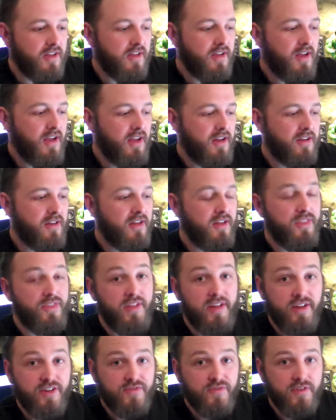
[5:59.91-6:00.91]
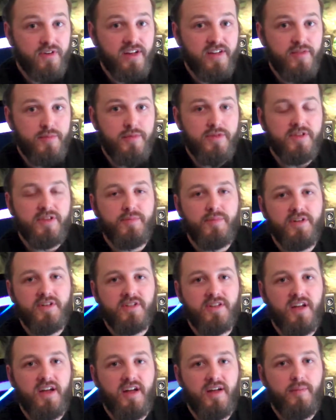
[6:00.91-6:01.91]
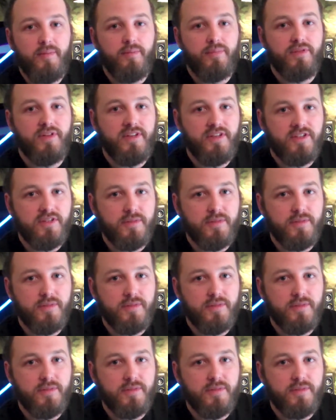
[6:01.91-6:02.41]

And thanks for giving me this much time. Please